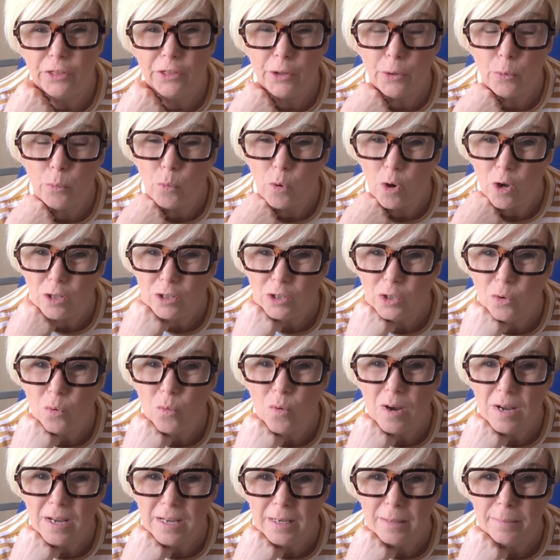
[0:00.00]
There was
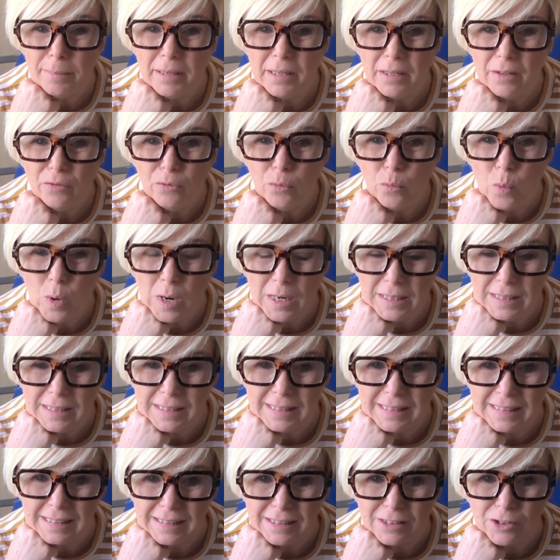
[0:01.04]
quite a bit of
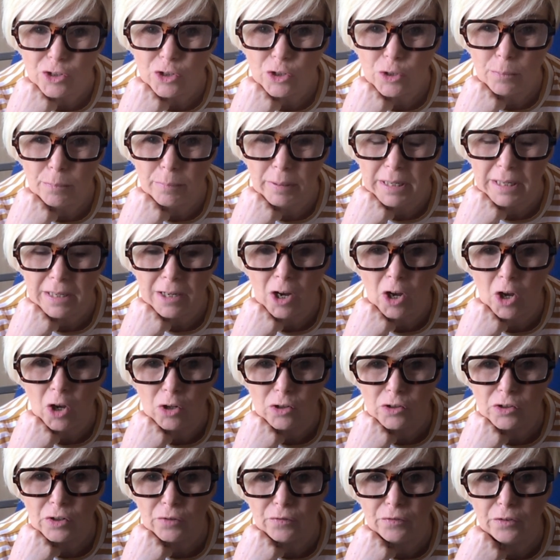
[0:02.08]
wastage
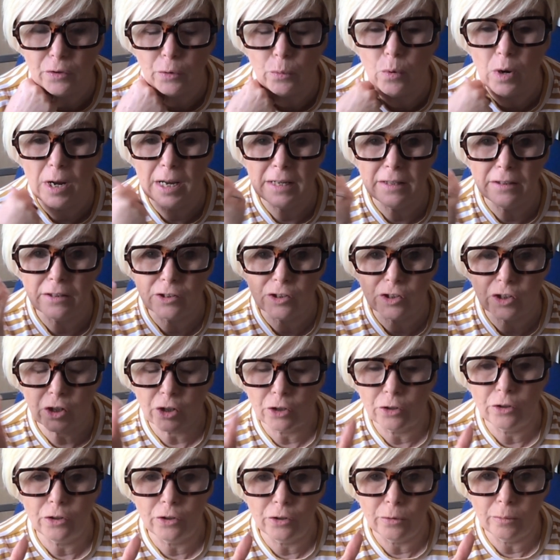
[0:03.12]
because of the way the
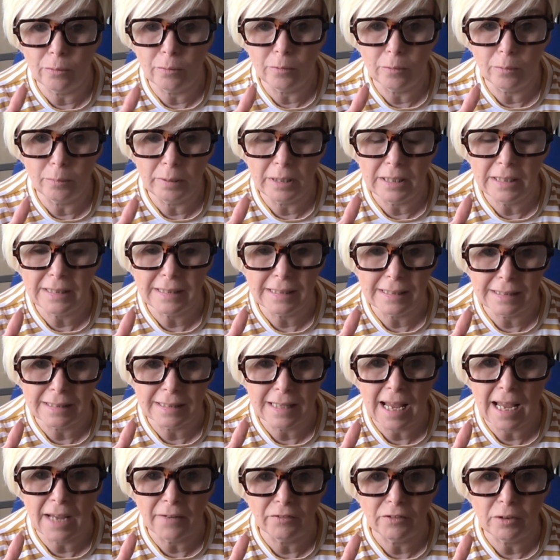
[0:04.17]
skirt pieces
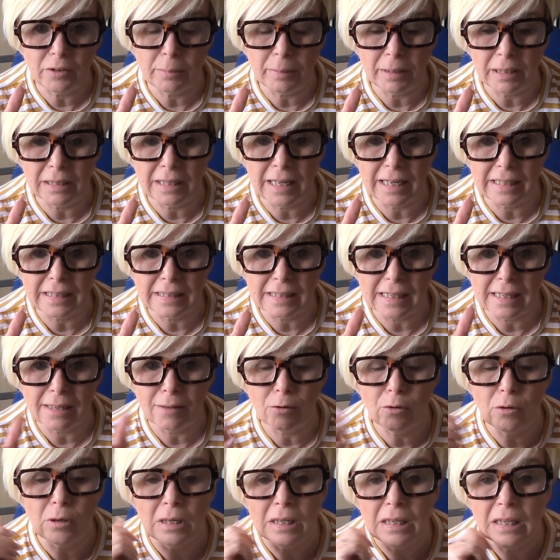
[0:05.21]
have to be laid
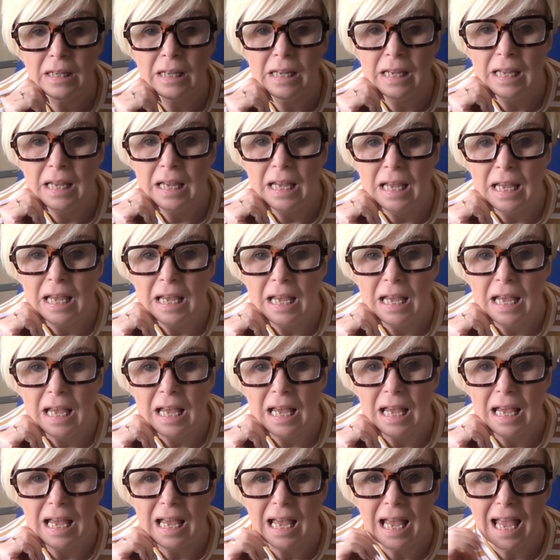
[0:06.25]
out,
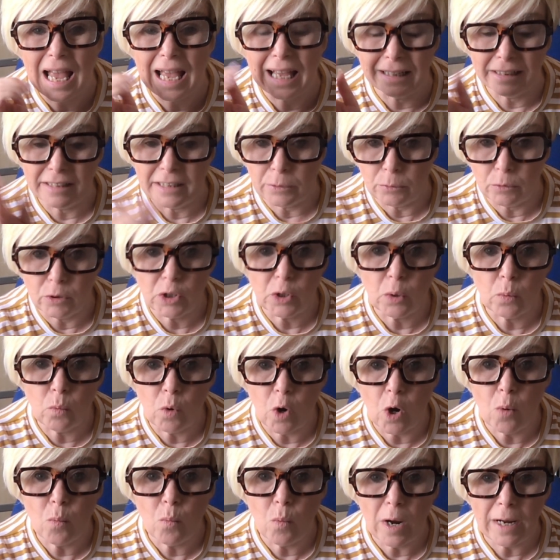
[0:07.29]
and it was a
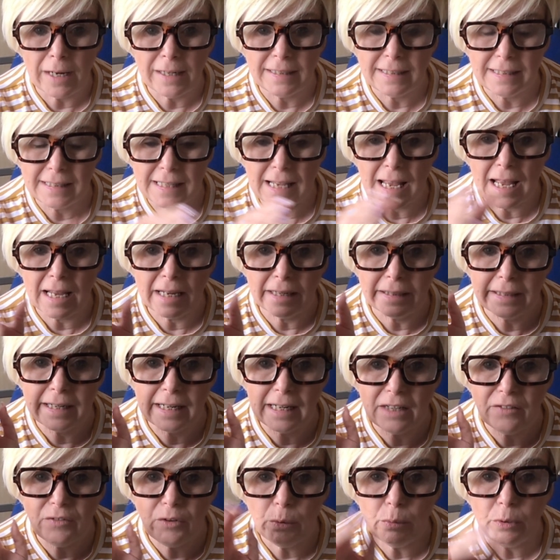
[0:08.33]
one-way design.
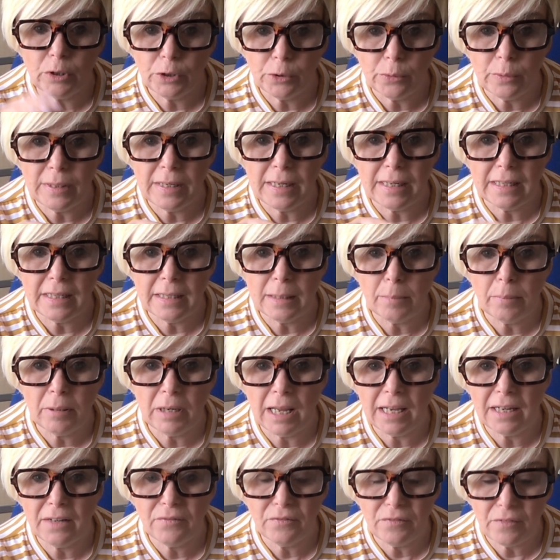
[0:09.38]
If you were doing it in a
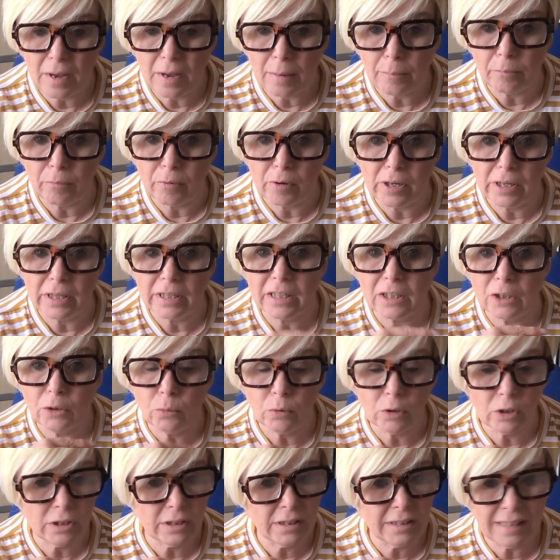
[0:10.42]
plain fabric, you
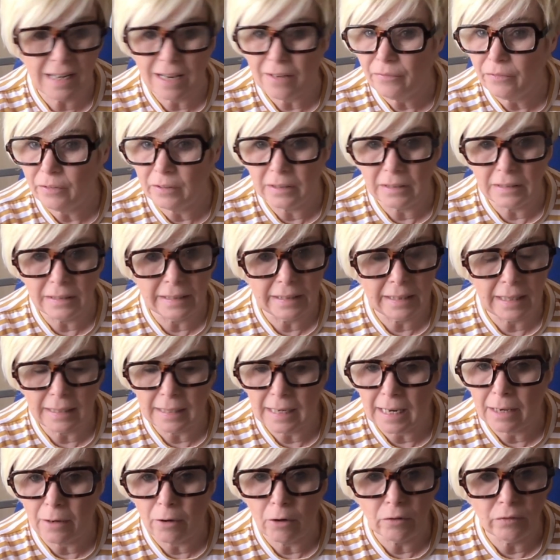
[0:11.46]
would definitely get
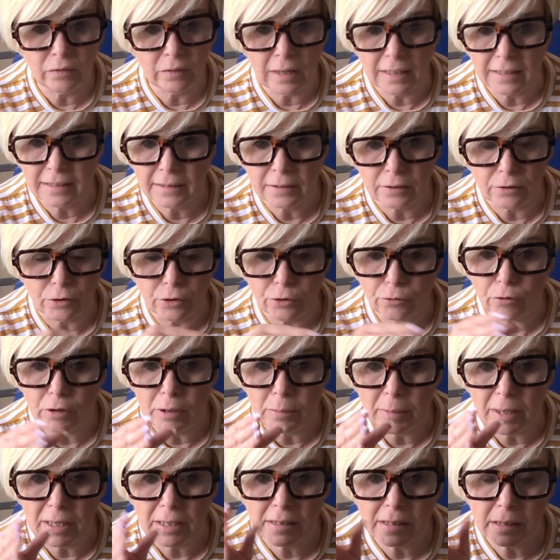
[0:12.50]
it out of less than
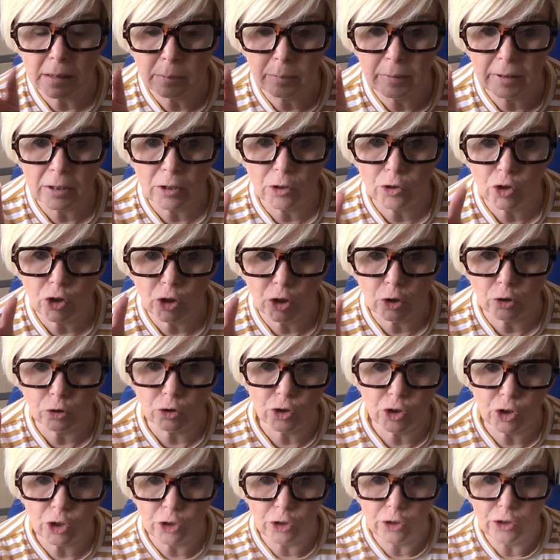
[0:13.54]
3 meters because you
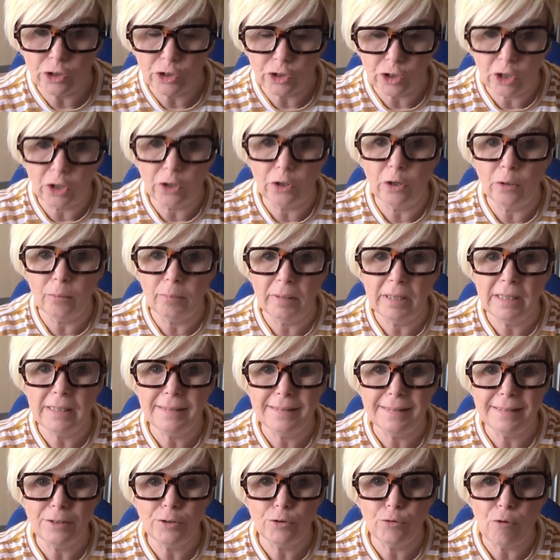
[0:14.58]
could turn the skirt
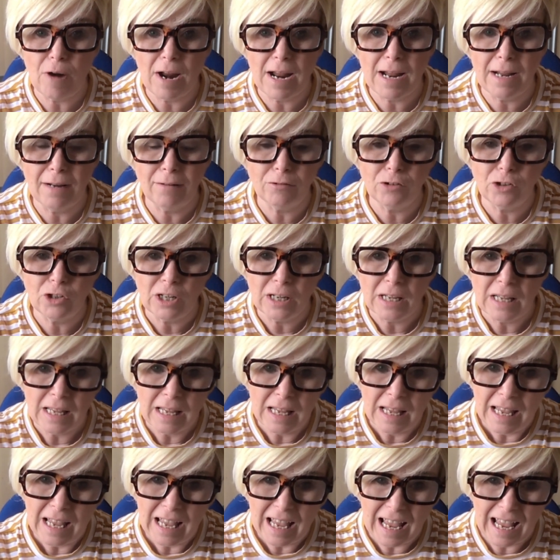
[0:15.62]
pieces round
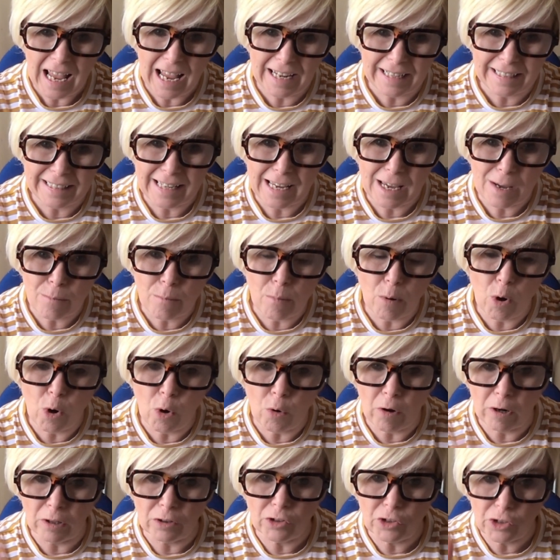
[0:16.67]
and get
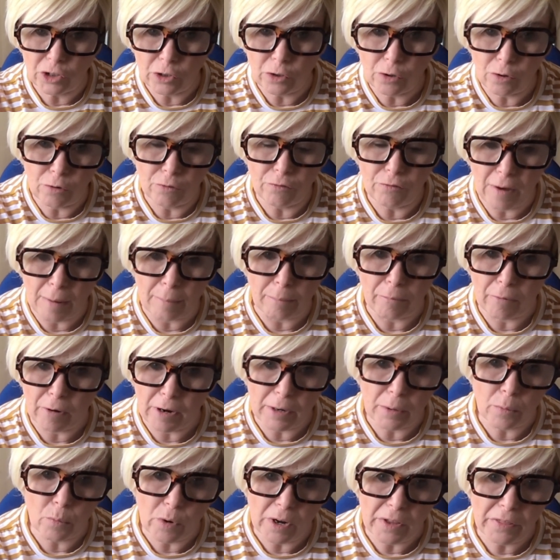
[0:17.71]
more onto your
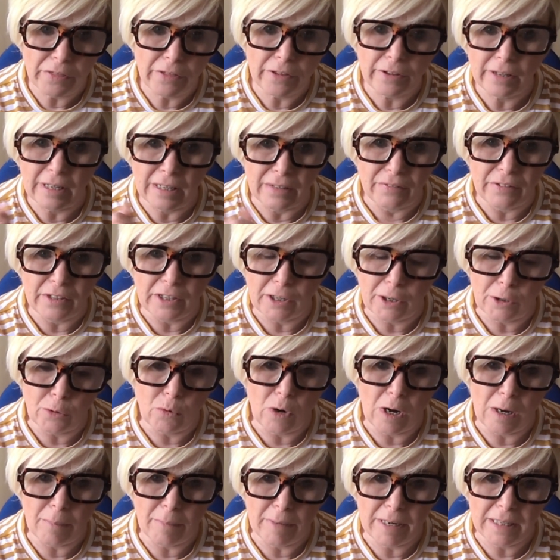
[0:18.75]
fabric width, if you know
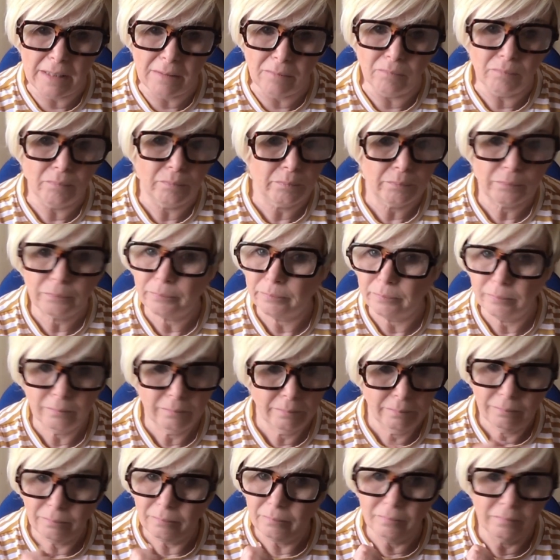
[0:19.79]
what I mean.
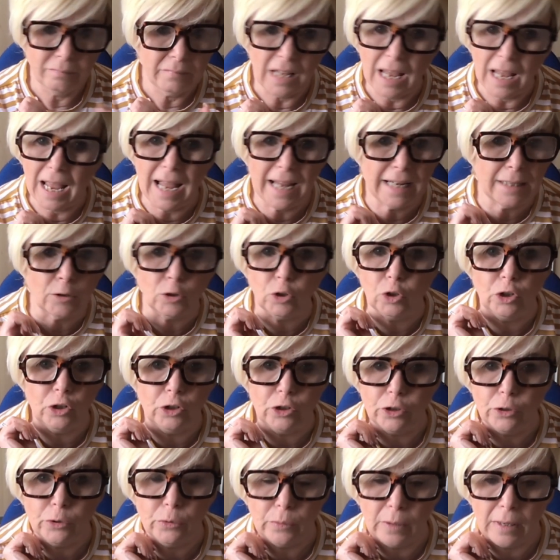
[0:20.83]
I couldn't
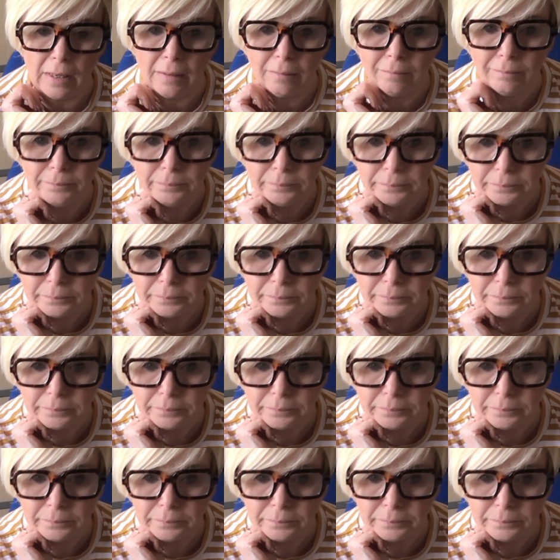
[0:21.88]
do that.